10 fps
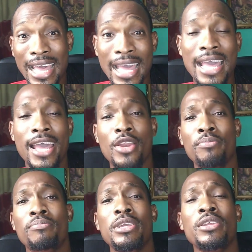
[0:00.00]

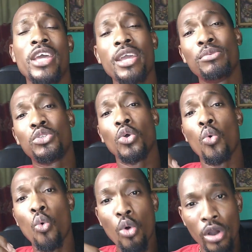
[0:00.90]
and being able to
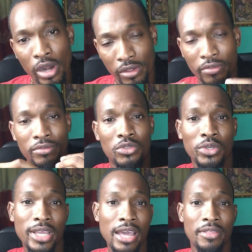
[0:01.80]
work
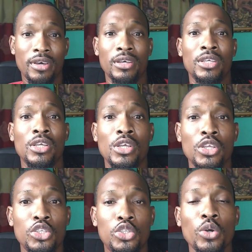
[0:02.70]
together
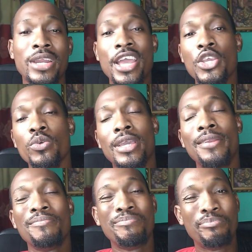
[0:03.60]
so that you
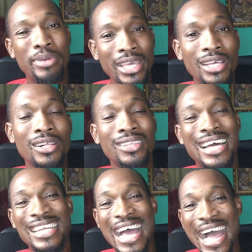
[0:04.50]
can build
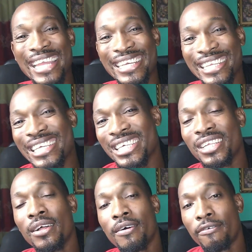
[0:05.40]
that
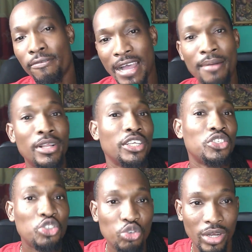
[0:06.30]
ideal family
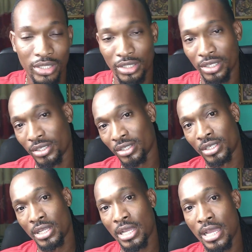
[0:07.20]
structure.
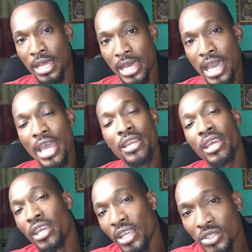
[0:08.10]
And
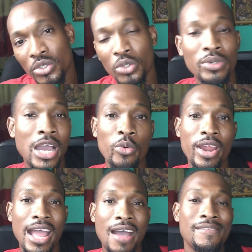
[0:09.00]
the issue that
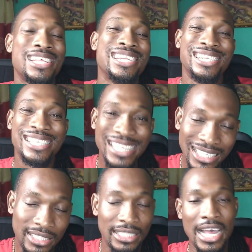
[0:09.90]
we're having in
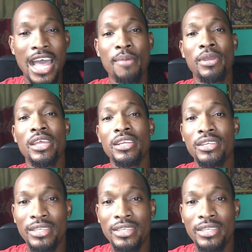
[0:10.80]
this time, in